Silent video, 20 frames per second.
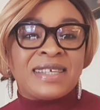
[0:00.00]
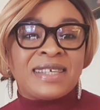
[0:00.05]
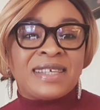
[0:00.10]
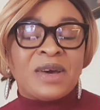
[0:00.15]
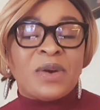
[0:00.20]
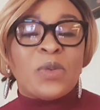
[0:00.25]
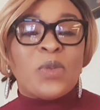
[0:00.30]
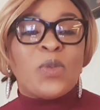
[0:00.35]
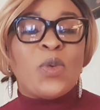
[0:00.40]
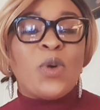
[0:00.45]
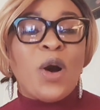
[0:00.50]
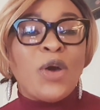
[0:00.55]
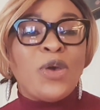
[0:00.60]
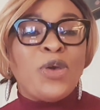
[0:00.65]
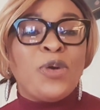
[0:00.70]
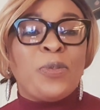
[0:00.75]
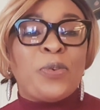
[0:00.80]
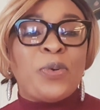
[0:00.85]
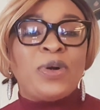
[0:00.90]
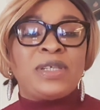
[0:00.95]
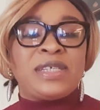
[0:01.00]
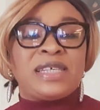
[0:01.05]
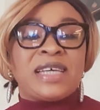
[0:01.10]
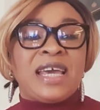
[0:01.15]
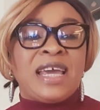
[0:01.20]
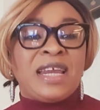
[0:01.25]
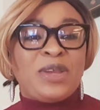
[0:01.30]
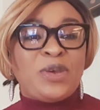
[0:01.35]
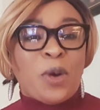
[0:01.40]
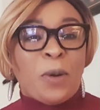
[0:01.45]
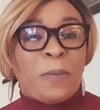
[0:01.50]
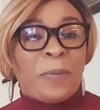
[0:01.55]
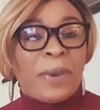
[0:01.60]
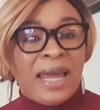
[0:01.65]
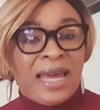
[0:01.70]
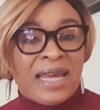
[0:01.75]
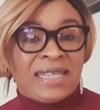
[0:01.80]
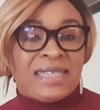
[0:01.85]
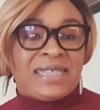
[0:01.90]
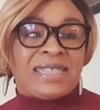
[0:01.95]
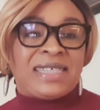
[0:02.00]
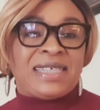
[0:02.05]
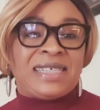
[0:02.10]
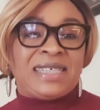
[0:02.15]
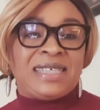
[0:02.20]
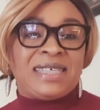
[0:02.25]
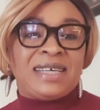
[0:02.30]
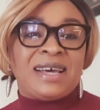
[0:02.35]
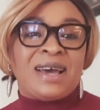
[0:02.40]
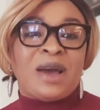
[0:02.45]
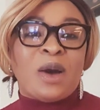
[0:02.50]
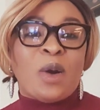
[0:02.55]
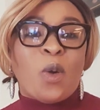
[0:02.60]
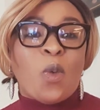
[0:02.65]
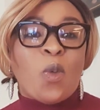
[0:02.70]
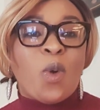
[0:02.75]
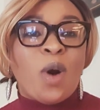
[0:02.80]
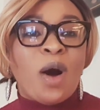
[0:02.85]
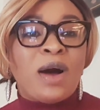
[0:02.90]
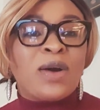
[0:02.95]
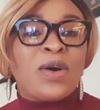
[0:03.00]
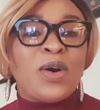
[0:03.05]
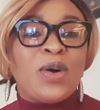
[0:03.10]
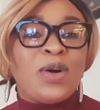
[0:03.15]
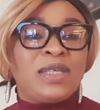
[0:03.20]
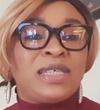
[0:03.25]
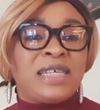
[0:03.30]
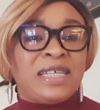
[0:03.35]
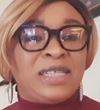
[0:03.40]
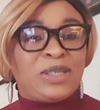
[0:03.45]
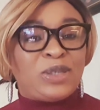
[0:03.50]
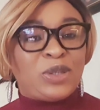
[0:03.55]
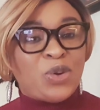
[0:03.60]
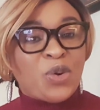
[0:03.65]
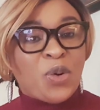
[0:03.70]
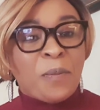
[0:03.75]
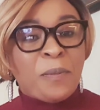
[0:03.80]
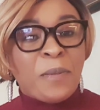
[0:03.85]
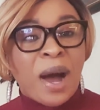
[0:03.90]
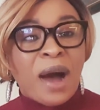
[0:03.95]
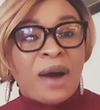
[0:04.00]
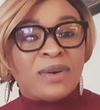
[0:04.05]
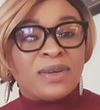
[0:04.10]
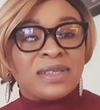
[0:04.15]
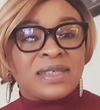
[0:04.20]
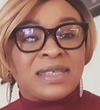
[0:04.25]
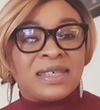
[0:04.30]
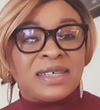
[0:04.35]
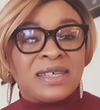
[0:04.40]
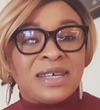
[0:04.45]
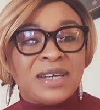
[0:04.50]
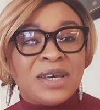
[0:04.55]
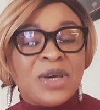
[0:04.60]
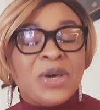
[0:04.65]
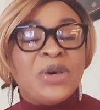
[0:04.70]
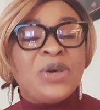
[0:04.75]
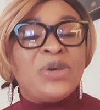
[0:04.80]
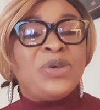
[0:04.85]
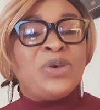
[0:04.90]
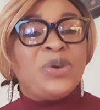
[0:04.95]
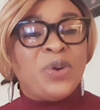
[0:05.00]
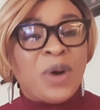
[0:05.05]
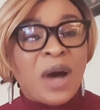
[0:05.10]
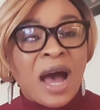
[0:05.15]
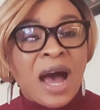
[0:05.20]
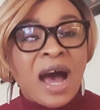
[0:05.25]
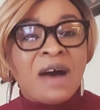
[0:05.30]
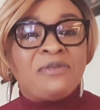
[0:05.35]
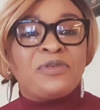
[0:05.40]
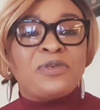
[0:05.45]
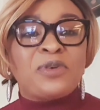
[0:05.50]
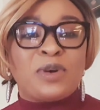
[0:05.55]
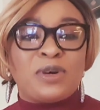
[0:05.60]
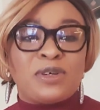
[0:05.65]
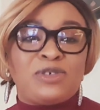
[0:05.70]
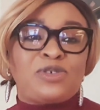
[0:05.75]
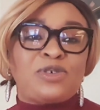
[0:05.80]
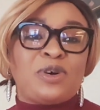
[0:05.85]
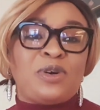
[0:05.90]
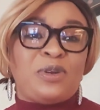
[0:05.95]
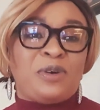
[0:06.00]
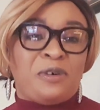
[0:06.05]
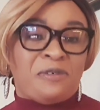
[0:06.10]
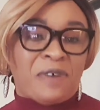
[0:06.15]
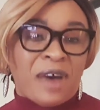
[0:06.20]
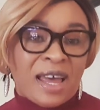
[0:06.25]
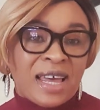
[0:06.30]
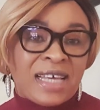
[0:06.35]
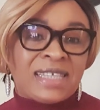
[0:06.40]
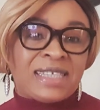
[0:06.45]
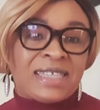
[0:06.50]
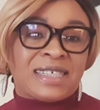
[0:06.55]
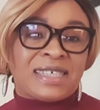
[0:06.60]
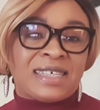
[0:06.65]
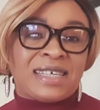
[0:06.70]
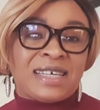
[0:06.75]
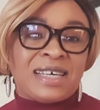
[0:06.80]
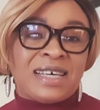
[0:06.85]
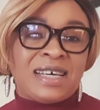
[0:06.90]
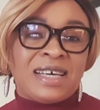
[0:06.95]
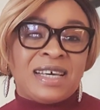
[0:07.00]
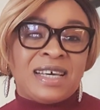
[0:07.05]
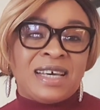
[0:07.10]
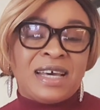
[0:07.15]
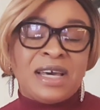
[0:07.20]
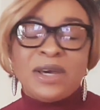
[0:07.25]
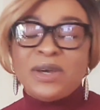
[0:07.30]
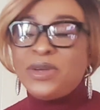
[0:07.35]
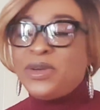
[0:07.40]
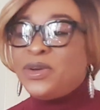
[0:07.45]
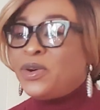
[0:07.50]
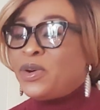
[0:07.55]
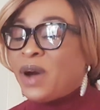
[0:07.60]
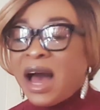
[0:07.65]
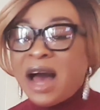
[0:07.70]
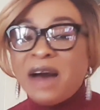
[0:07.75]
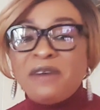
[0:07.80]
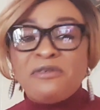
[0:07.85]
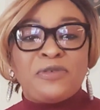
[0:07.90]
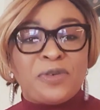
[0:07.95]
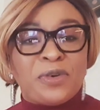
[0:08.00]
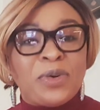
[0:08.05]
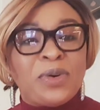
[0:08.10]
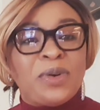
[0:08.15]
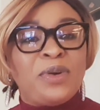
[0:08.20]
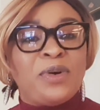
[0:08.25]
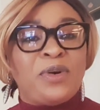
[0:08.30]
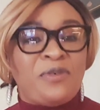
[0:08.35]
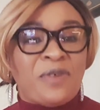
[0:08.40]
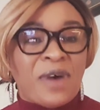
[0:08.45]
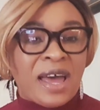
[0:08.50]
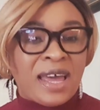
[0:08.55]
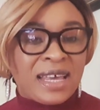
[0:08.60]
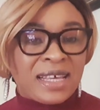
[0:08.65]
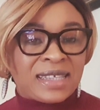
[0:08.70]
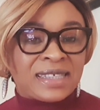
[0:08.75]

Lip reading: What you put in your plate, what goes into your mouth, you have control over it. You have rule over it.